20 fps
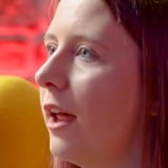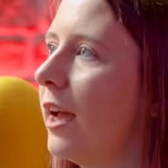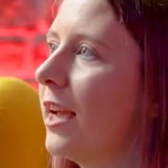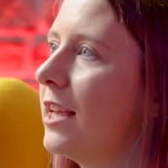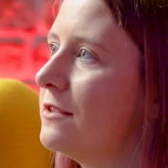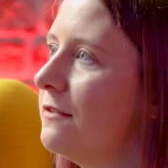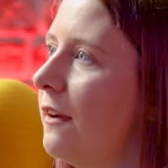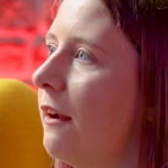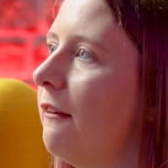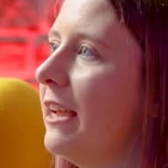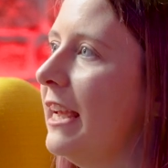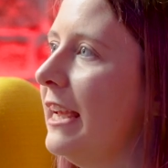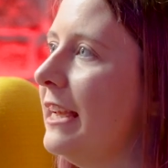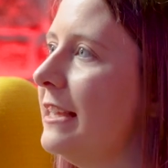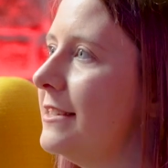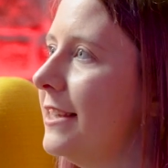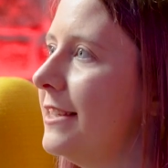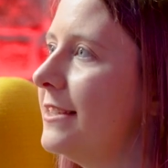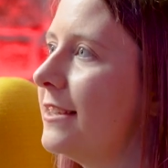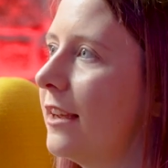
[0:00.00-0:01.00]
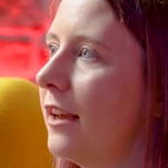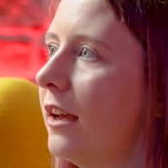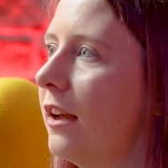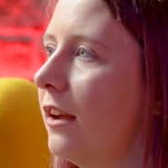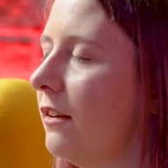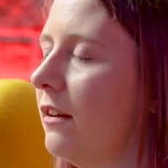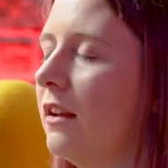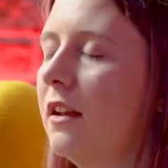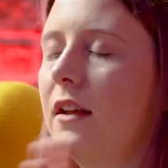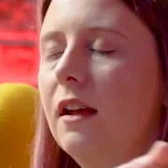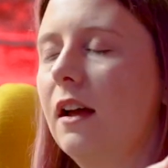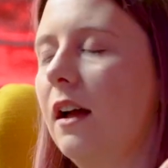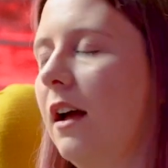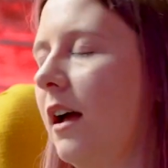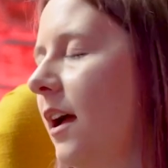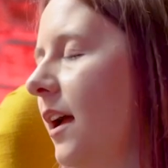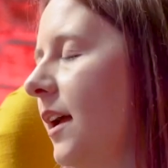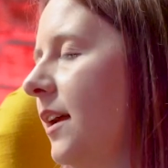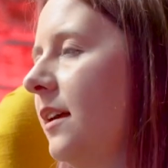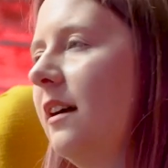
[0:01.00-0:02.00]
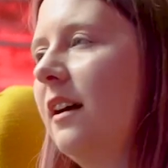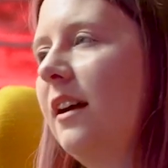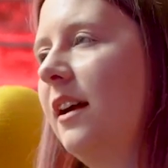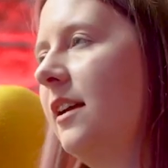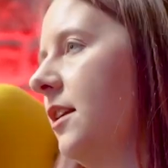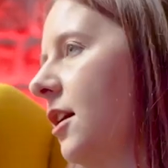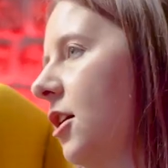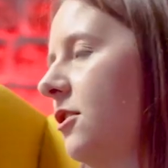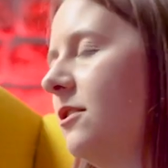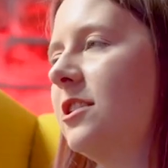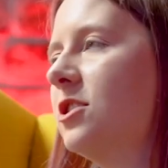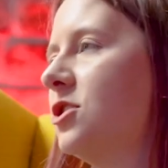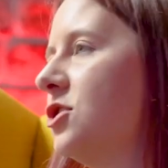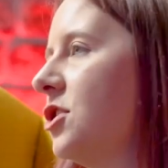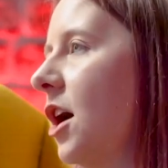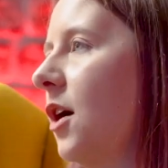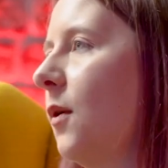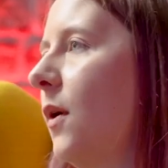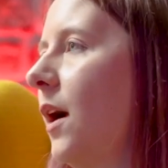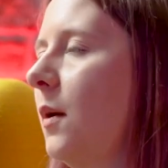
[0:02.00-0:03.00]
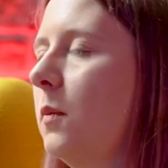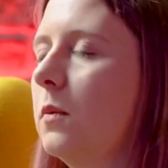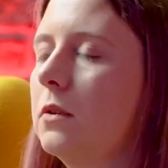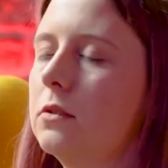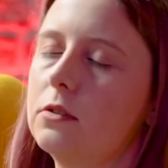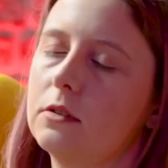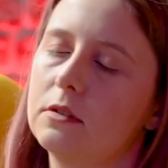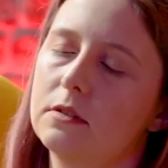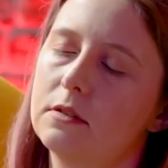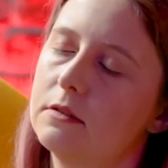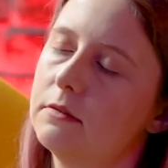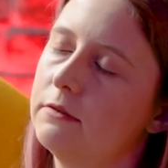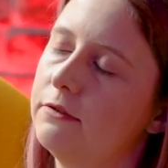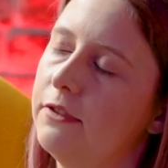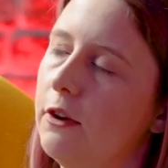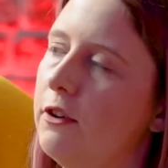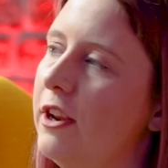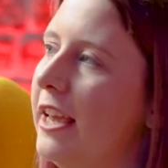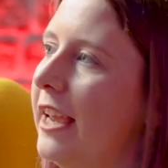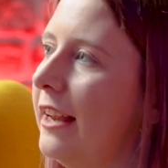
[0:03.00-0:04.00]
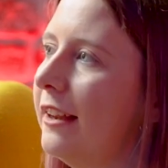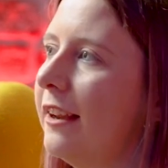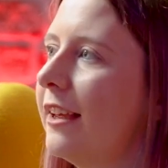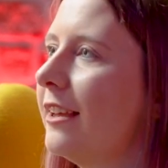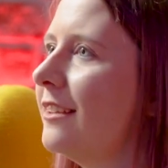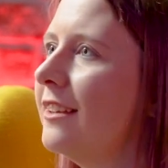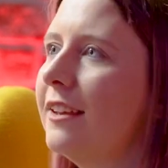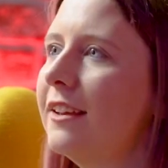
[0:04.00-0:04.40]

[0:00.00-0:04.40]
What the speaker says: Like, it's very easy to go, I know this show, I will just phone it in. Like,